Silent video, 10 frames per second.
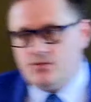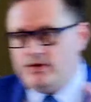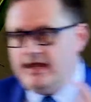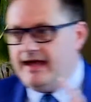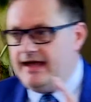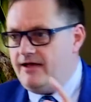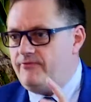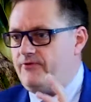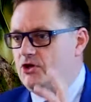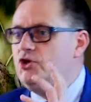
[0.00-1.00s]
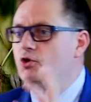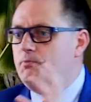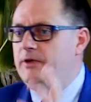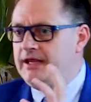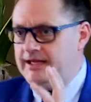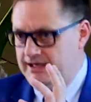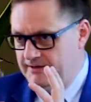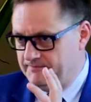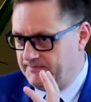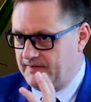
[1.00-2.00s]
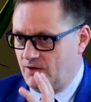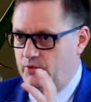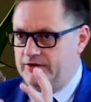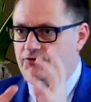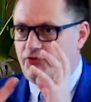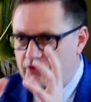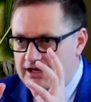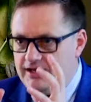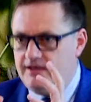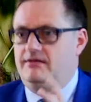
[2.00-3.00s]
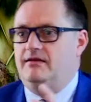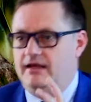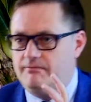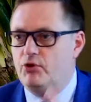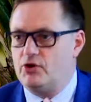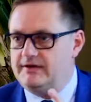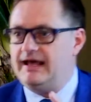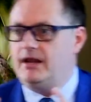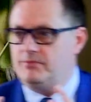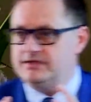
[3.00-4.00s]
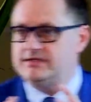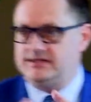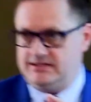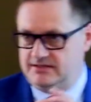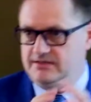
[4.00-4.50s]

we have a new P with three important elements: